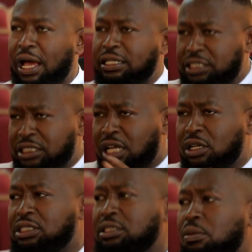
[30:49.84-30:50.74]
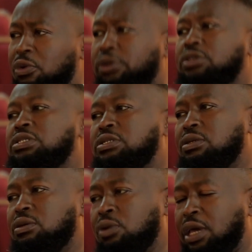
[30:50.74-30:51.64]
they're just kind of summaries.
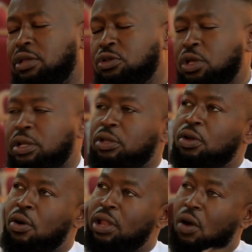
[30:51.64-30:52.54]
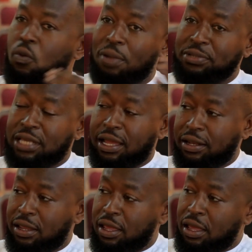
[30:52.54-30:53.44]
Okay. Then on our website,
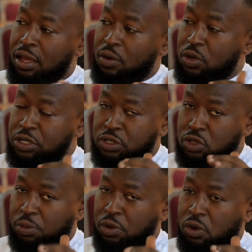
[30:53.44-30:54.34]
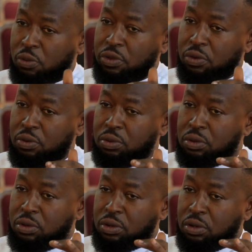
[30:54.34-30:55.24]
which is
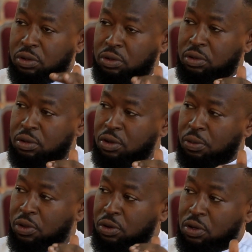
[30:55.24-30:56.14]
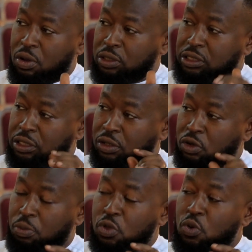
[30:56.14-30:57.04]

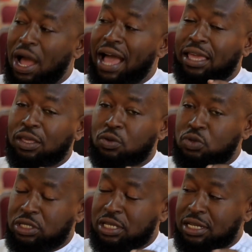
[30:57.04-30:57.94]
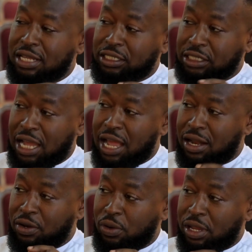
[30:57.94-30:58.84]

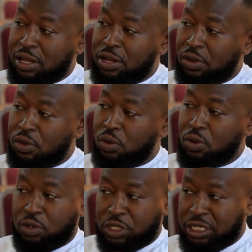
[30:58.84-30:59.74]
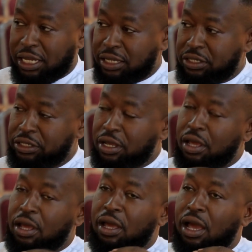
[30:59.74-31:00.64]

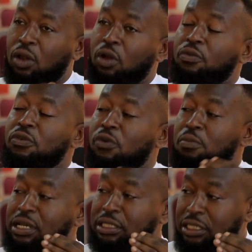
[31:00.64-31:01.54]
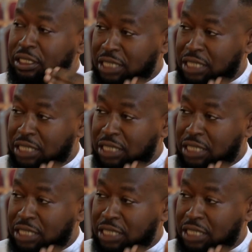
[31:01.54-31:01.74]
www.wiuc-ghana.edu.gh, a lot of information is